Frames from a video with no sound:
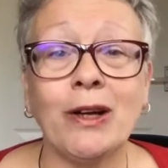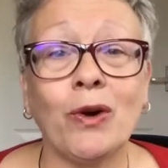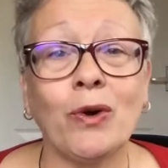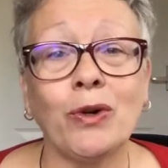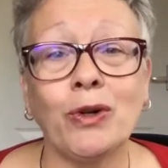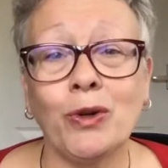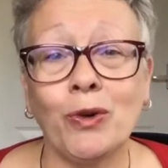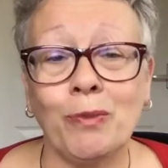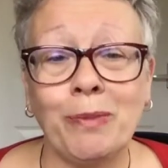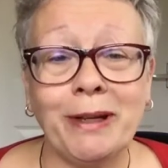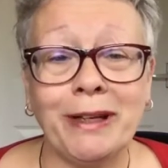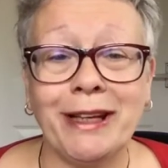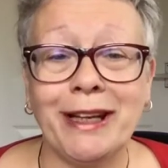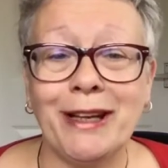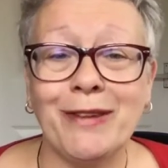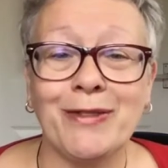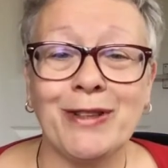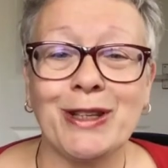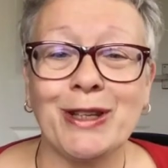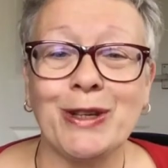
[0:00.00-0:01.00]
on your
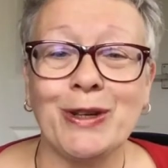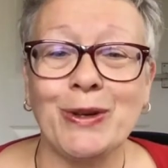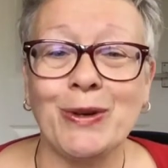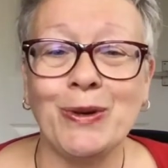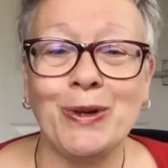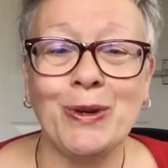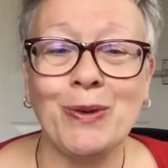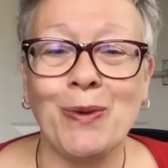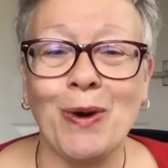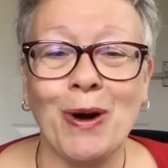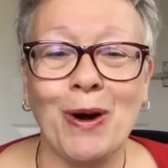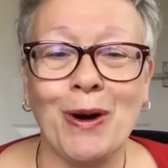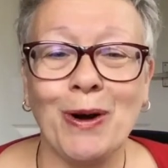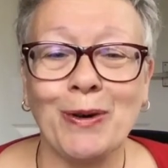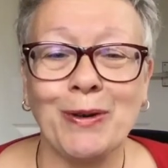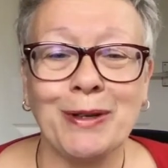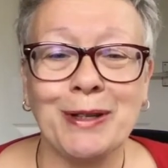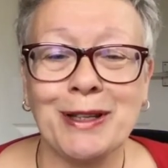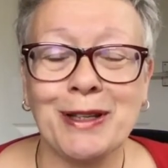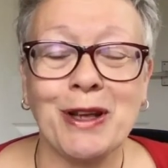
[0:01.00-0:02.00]
beliefs and who you
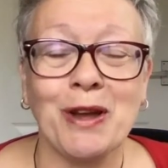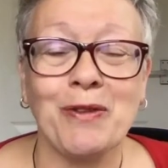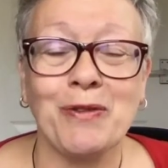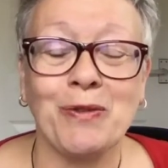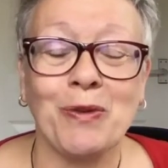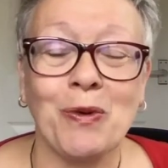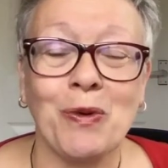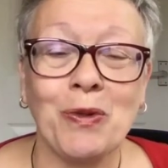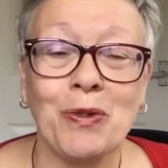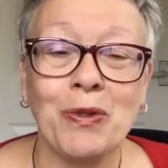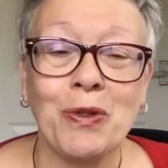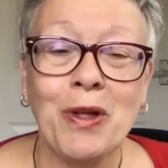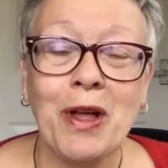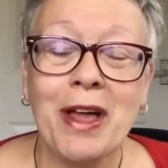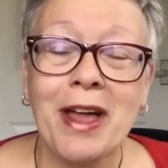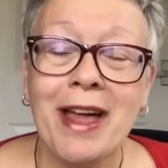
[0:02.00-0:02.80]
are and so forth,